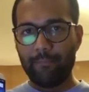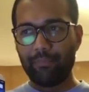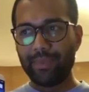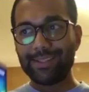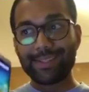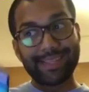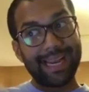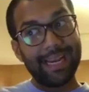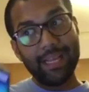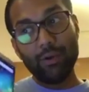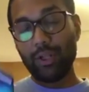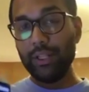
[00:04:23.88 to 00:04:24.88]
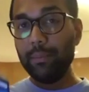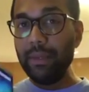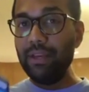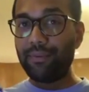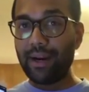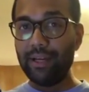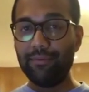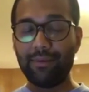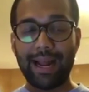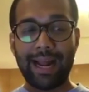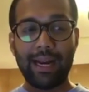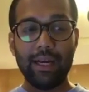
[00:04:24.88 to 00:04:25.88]
standing on the Mi 5,
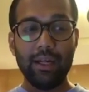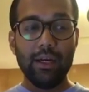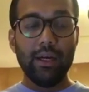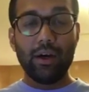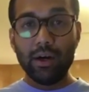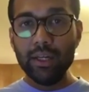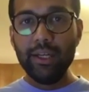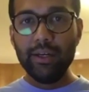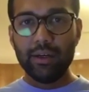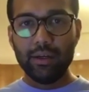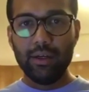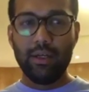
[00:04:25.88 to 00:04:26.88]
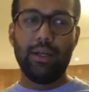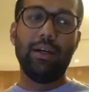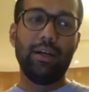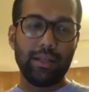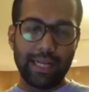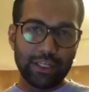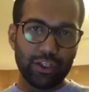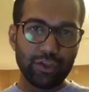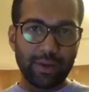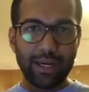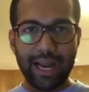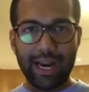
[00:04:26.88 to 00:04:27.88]
and earlier
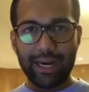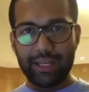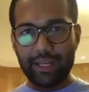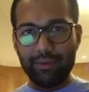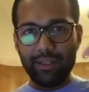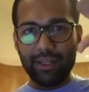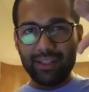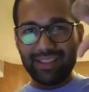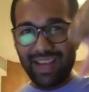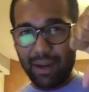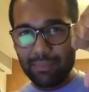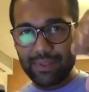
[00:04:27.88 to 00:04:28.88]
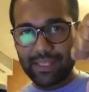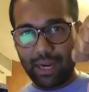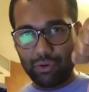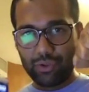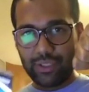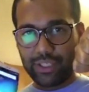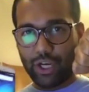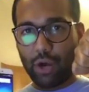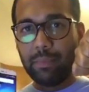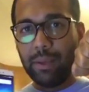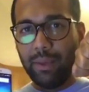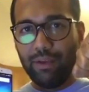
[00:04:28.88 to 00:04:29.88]
Gadgetwala had given a thumbs down to the
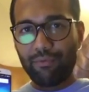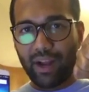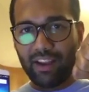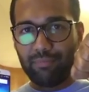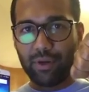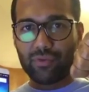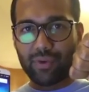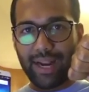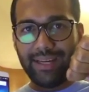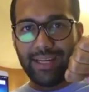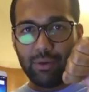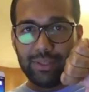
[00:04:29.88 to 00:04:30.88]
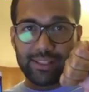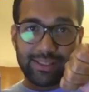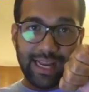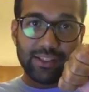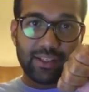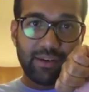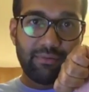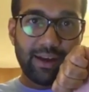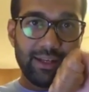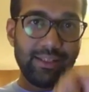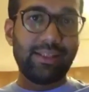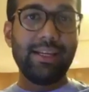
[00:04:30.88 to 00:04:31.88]
Xiaomi Mi 5, but right now it stands
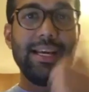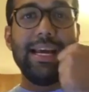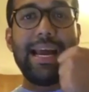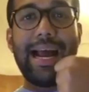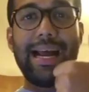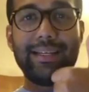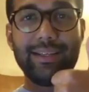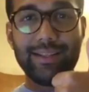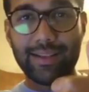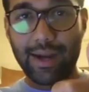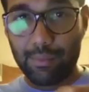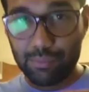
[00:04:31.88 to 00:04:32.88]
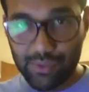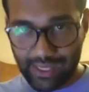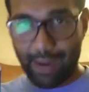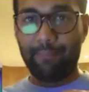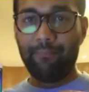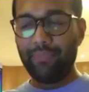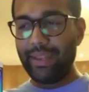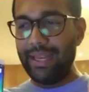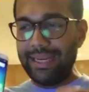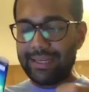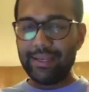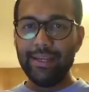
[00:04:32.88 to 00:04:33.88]
revised at a thumbs up.
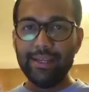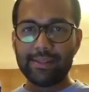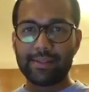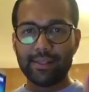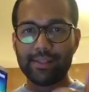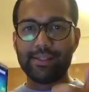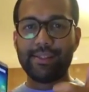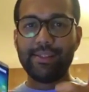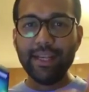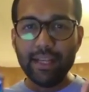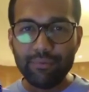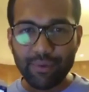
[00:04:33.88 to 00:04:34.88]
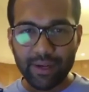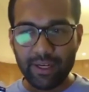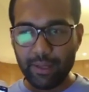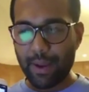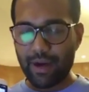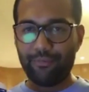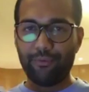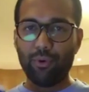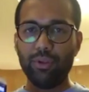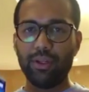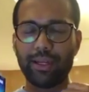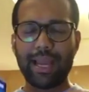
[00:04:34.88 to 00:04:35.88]
It is a significantly better
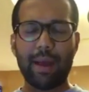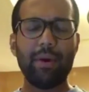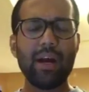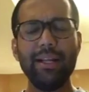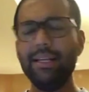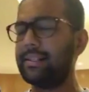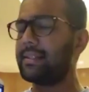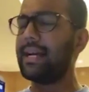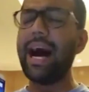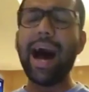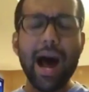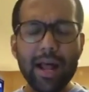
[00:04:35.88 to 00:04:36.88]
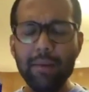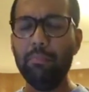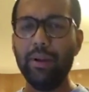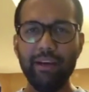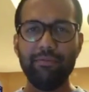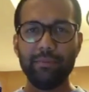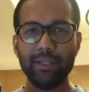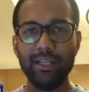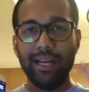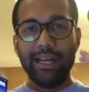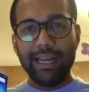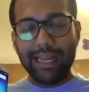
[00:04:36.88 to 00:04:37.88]
phone. The camera is unbelievable.
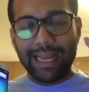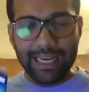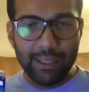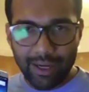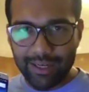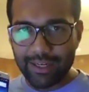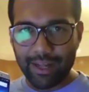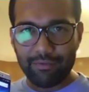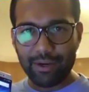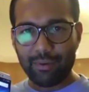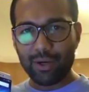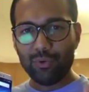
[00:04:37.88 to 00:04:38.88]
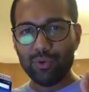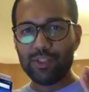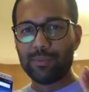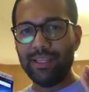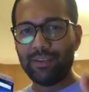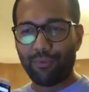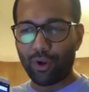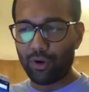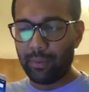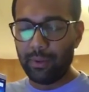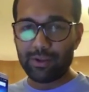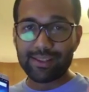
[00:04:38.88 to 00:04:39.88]
Anyone and everyone who's been following
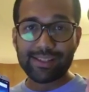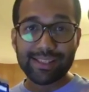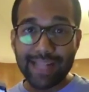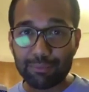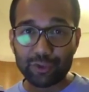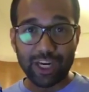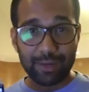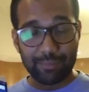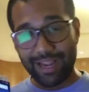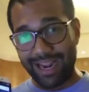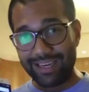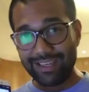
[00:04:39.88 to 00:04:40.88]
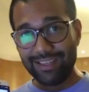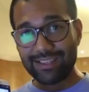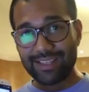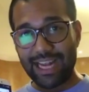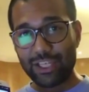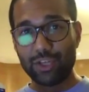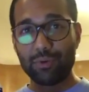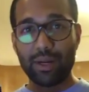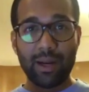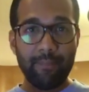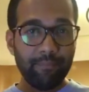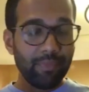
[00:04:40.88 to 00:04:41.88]
me on Snapchat, my handle is
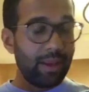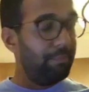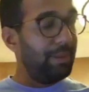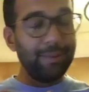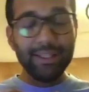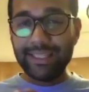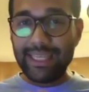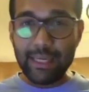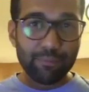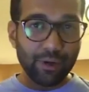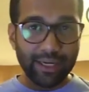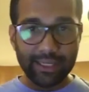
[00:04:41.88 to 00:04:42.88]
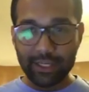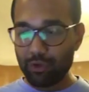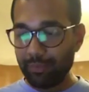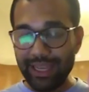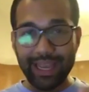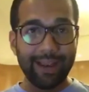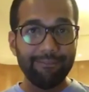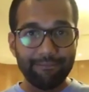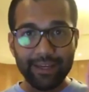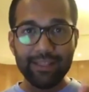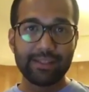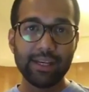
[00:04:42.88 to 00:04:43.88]
Gadgetwala. People keep writing to me
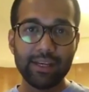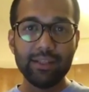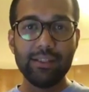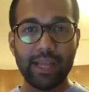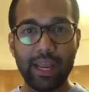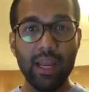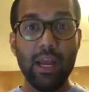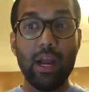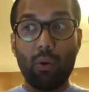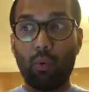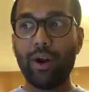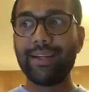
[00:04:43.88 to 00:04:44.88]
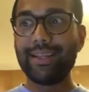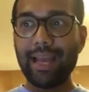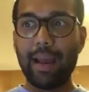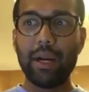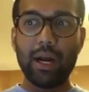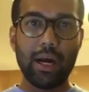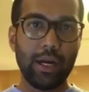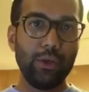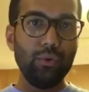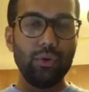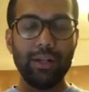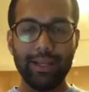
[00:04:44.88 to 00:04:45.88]
every single day, what camera are
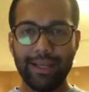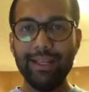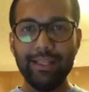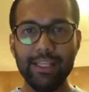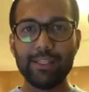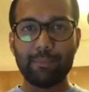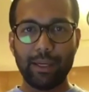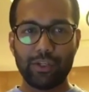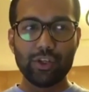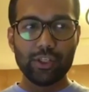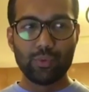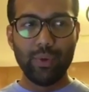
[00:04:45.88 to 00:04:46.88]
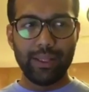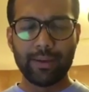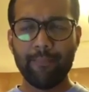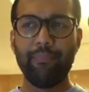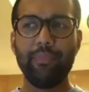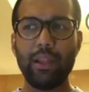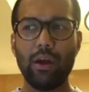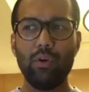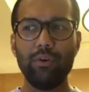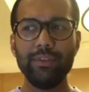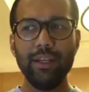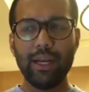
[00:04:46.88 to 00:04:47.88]
you clicking these pictures with? Now,
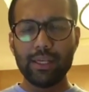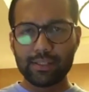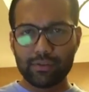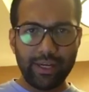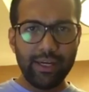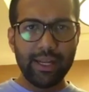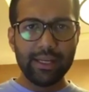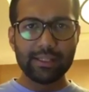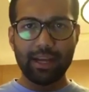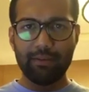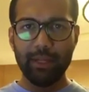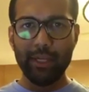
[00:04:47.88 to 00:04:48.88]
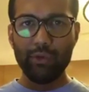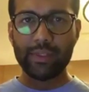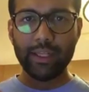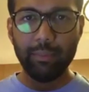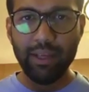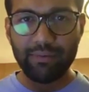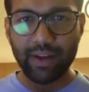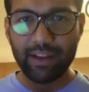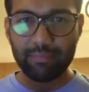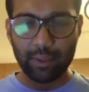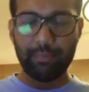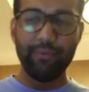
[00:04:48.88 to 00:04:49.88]
over the last 3 days, I've been using the Mi 5,
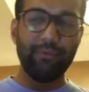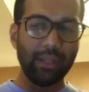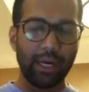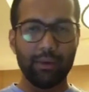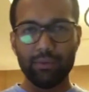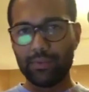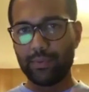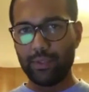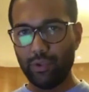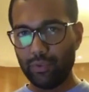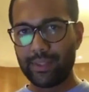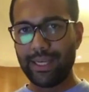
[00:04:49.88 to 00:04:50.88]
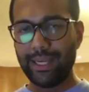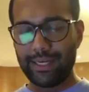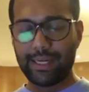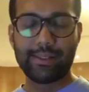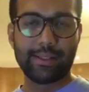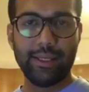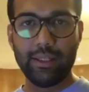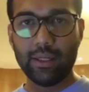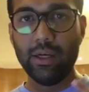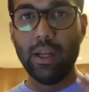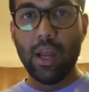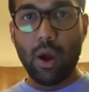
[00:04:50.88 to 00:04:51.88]
but before that, I was using and testing the
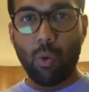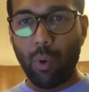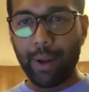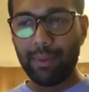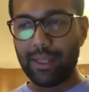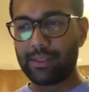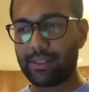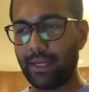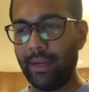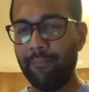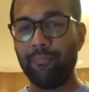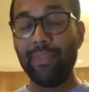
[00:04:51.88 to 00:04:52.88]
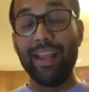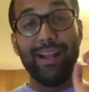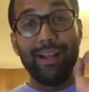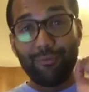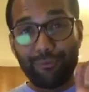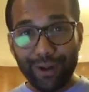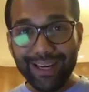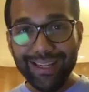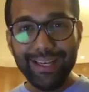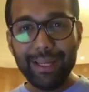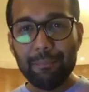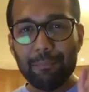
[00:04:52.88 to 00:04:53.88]
OnePlus 3.
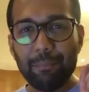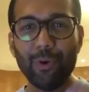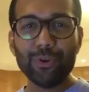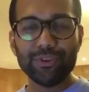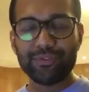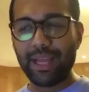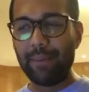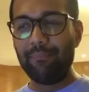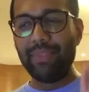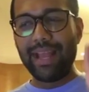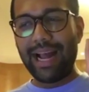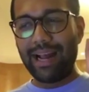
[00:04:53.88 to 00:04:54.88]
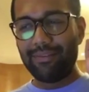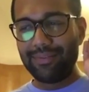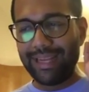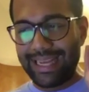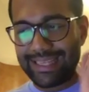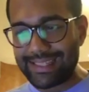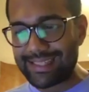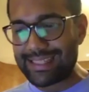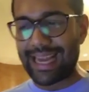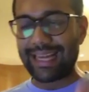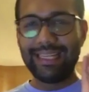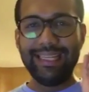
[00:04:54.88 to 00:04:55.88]
Funnily, both of them have
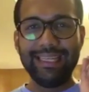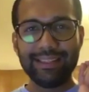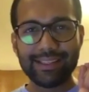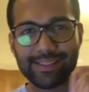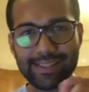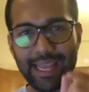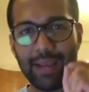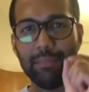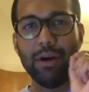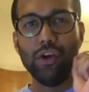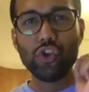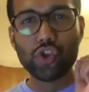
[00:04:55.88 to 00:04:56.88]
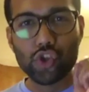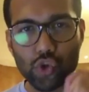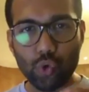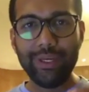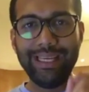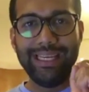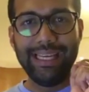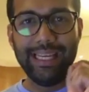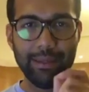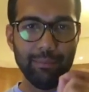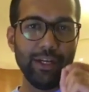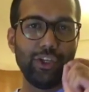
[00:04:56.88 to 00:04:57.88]
exactly the same Sony
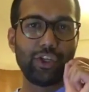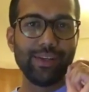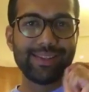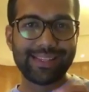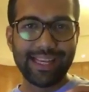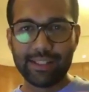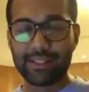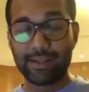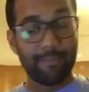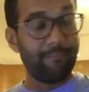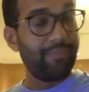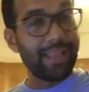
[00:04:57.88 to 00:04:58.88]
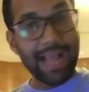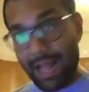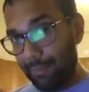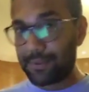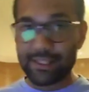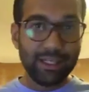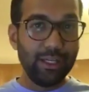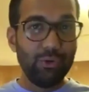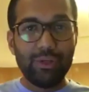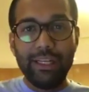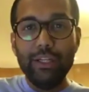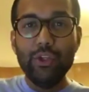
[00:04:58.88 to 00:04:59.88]
image sensor.
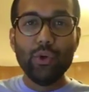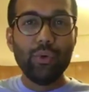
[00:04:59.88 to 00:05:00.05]
absolutely no